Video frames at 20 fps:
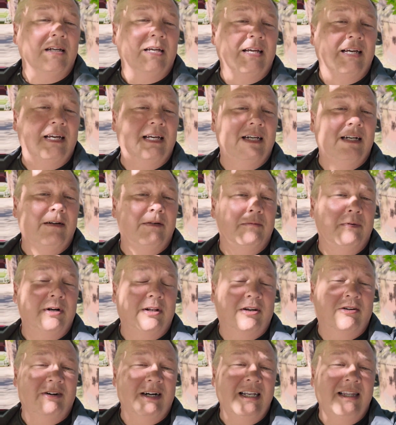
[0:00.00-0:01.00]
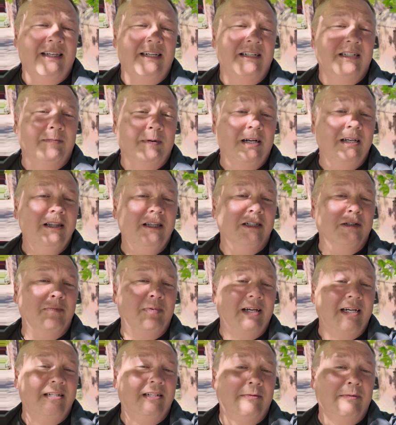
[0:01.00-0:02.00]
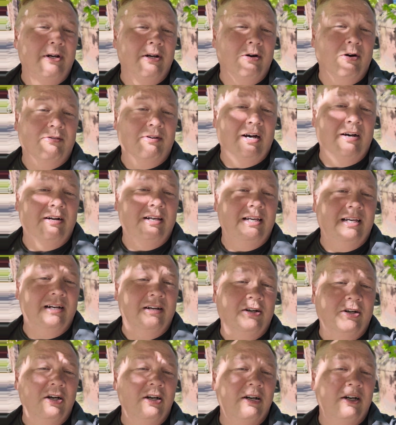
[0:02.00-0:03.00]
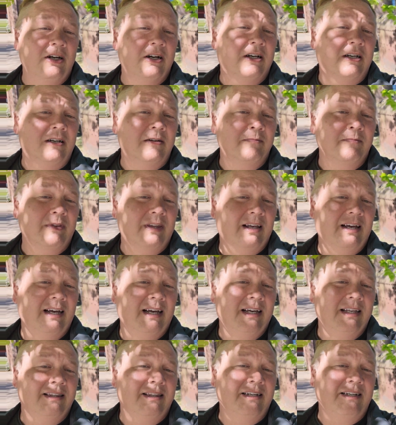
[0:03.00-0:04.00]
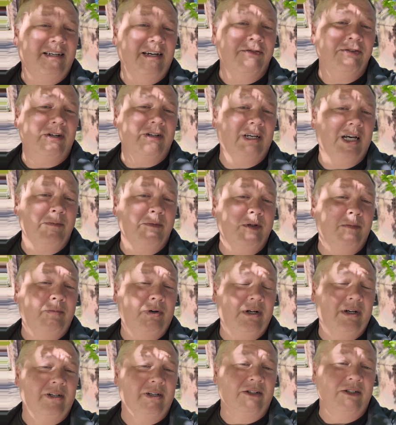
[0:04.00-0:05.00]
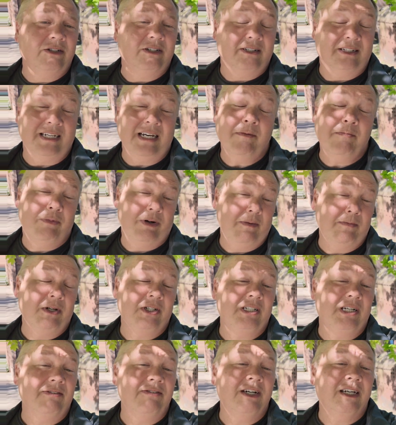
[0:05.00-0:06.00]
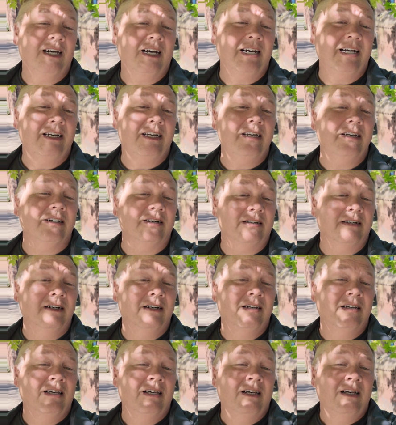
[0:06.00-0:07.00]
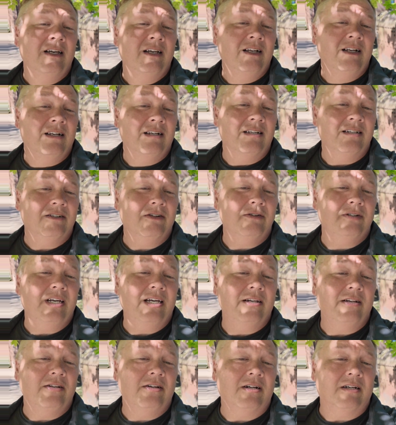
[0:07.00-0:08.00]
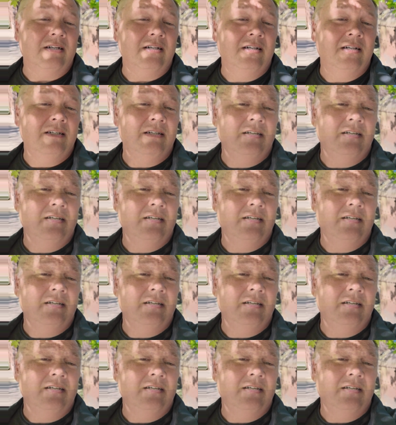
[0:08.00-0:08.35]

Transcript: And one of the great things about this place is we can go around and get a good look at the different types of boilers, because they have pretty much every kind here. Let's go take a look.